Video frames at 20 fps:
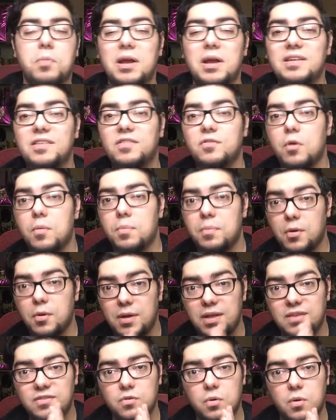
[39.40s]
Project Scorpio
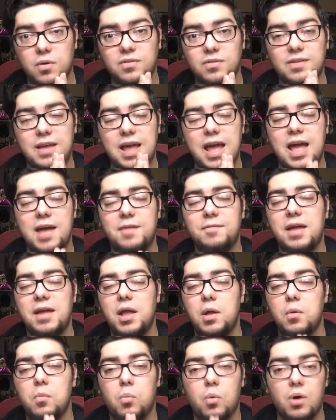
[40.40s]
is going to have
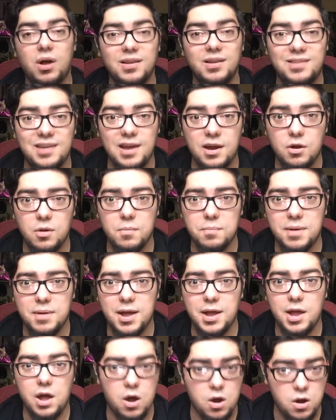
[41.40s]
a
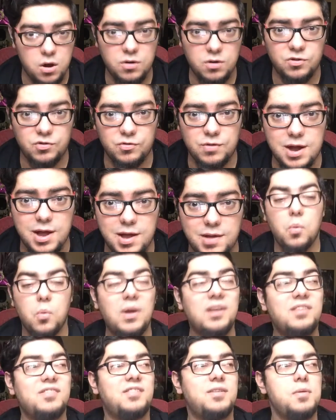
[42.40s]
1TB hard drive,
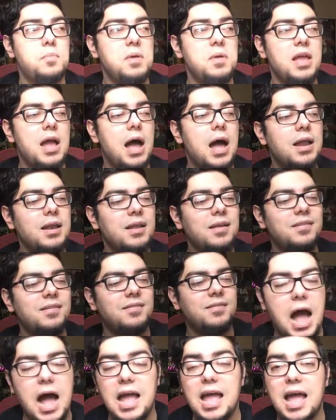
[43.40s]
which, to be
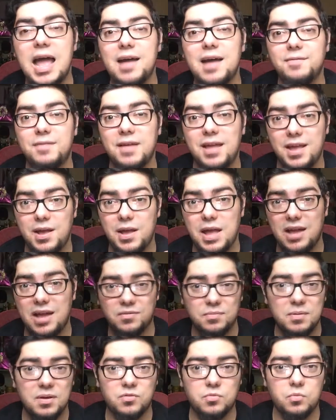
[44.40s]
honest, I have a
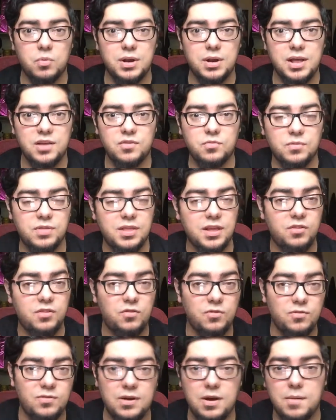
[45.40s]
Xbox One S with a
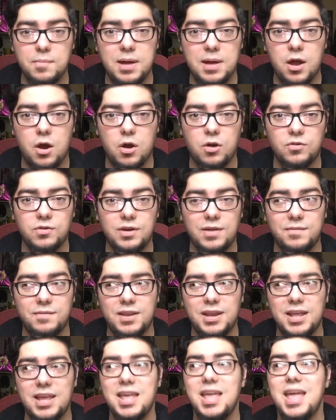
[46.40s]
2TB hard drive
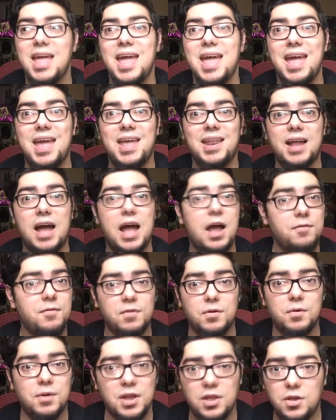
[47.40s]
in it, and I have
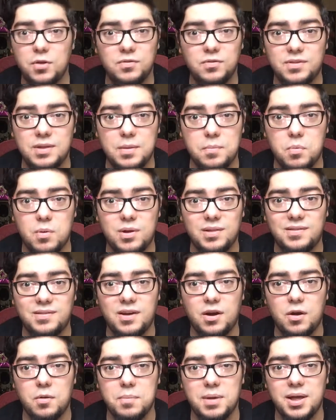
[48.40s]
already used up
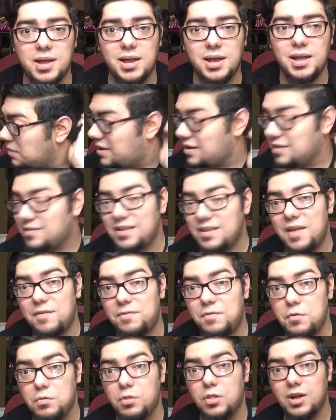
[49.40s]
1TB. Because
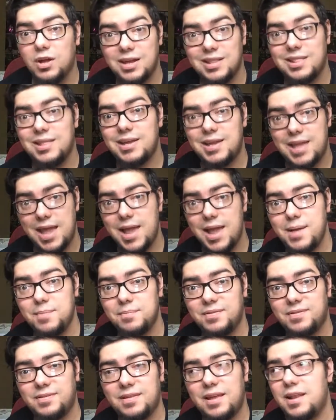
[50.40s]
if you look at the games
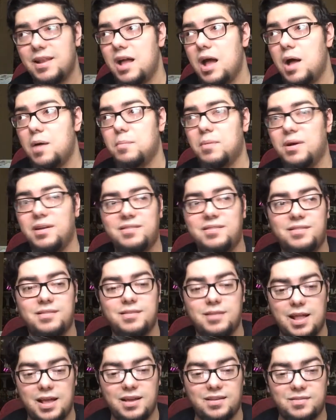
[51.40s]
and how
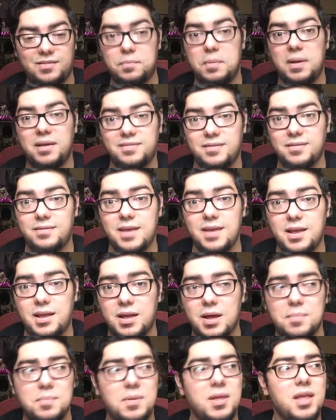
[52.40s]
much like space they take
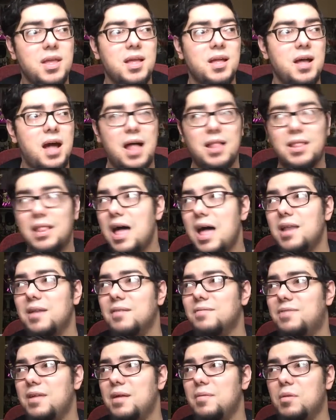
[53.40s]
up, a lot
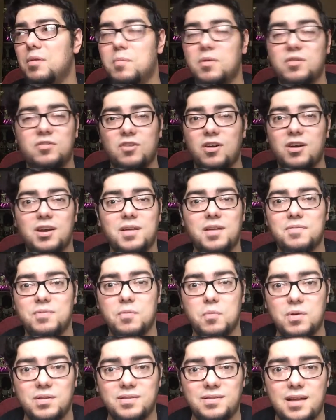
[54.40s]
of them, the majority of the
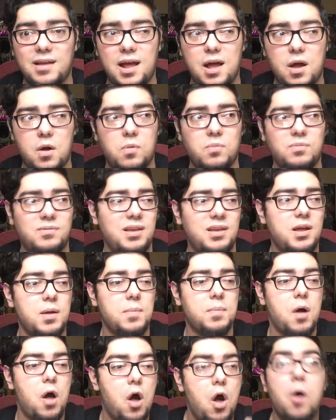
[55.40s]
ones that I own, take
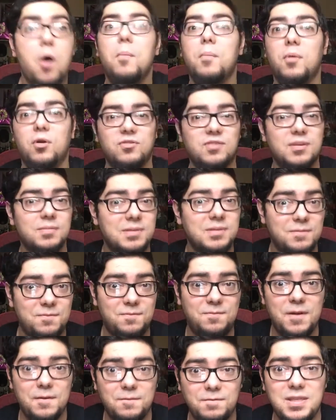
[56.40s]
up almost up to
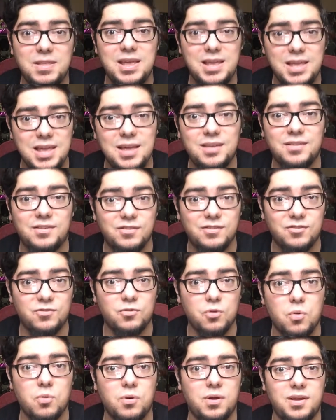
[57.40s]
50 gigs of
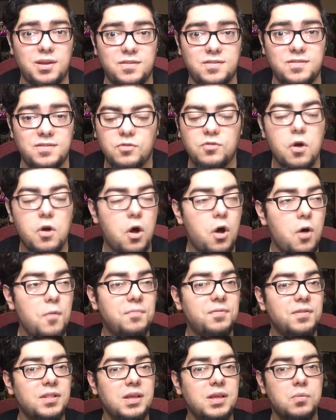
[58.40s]
storage. So
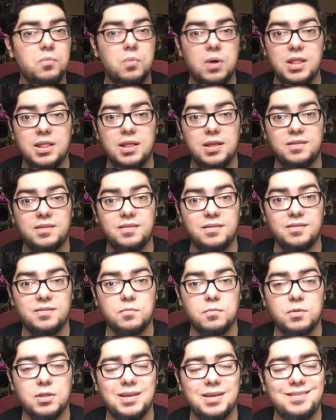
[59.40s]
hopefully when the
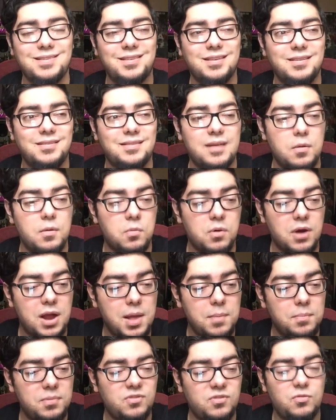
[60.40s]
system releases, we're
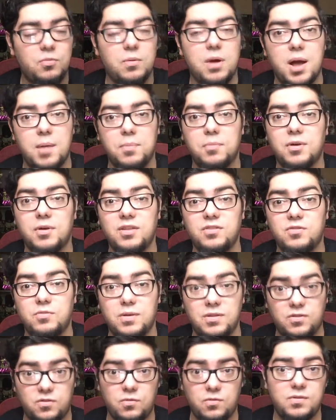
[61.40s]
able to upgrade
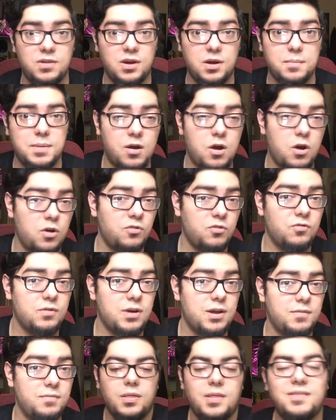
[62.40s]
to a 2TB hard
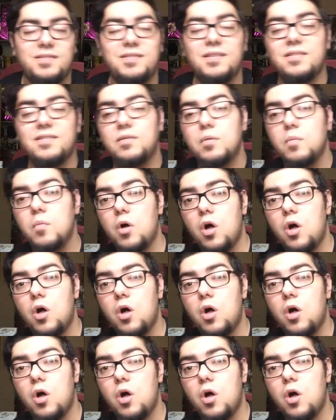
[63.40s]
drive. The system